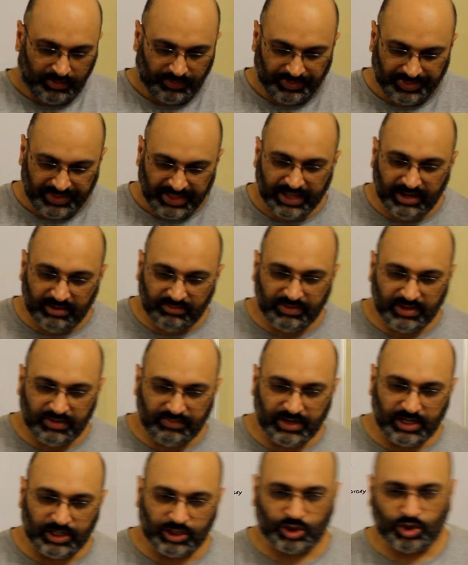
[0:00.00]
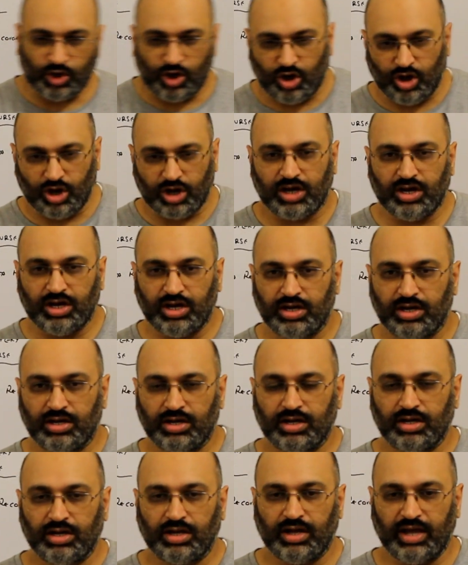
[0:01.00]
then we will talk
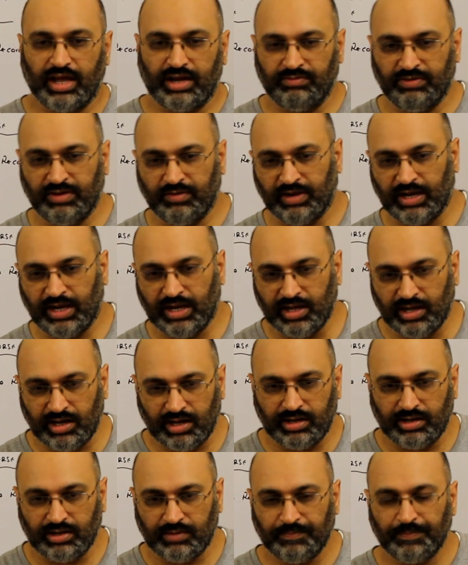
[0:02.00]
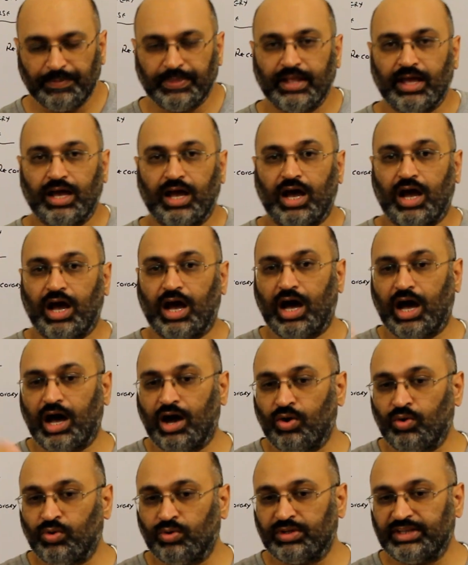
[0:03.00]
and we will learn
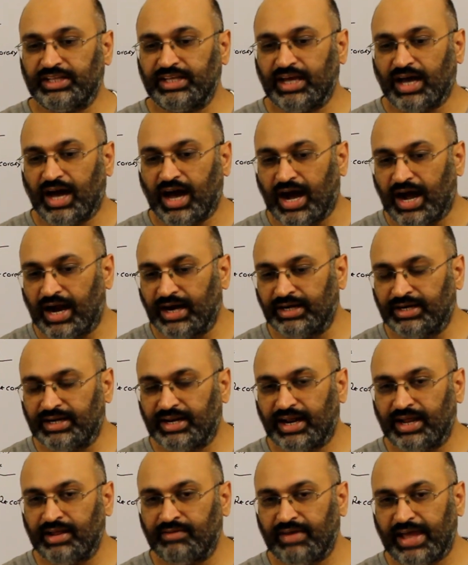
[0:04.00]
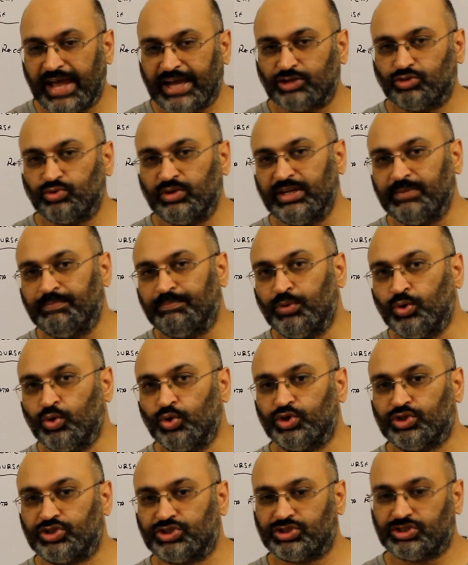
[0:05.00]
how the hard drive actually
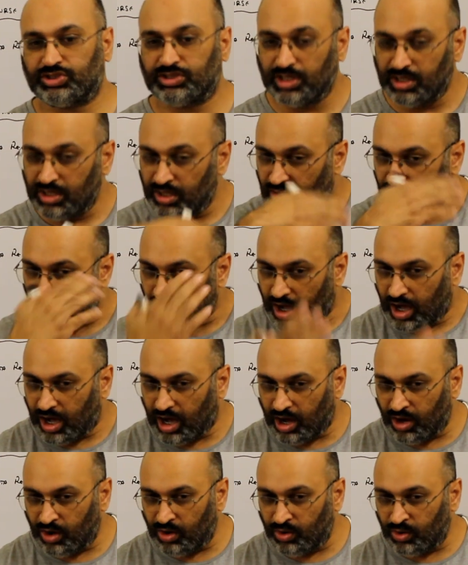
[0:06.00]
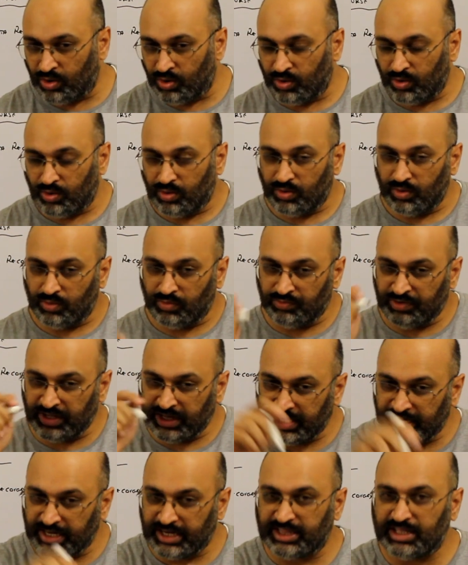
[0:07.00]
boots, how we
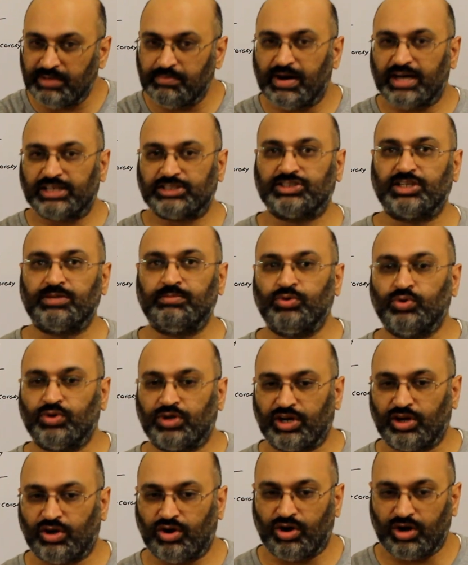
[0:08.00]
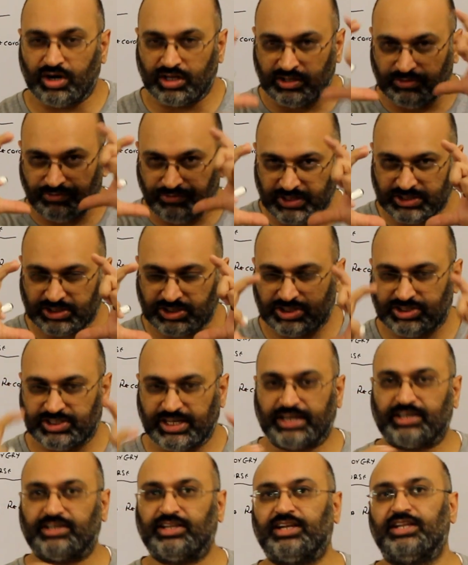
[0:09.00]
read the master boot record, the first
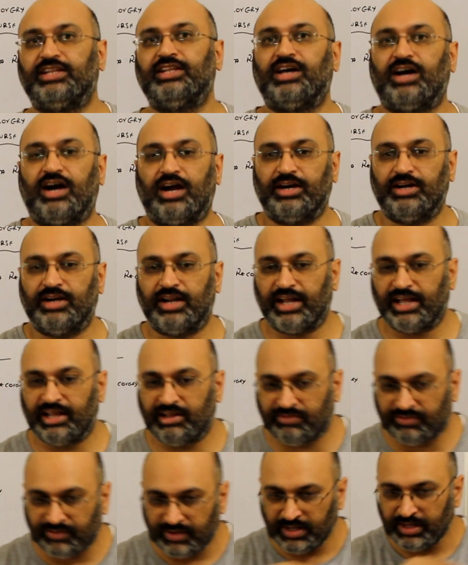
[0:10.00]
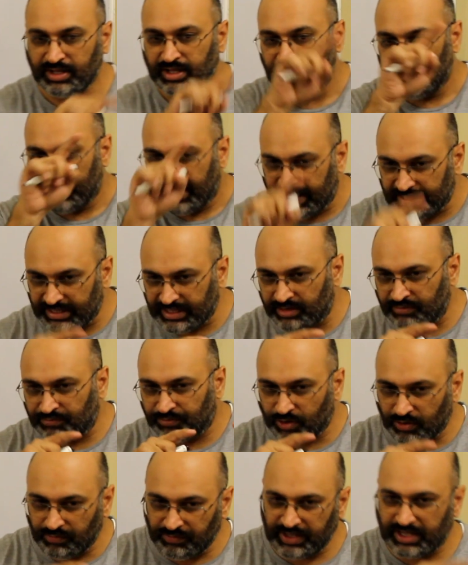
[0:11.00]
sector in the hard drive, and then
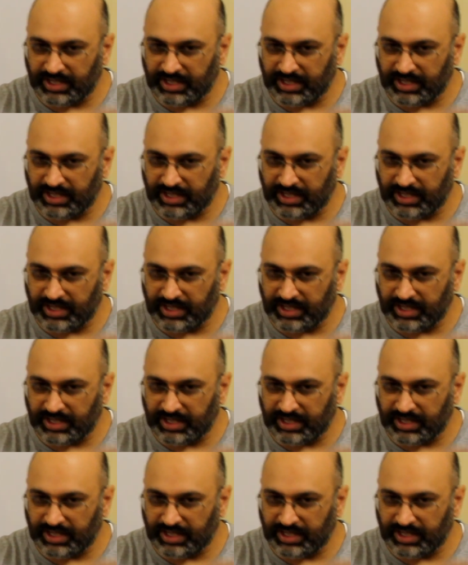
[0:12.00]
from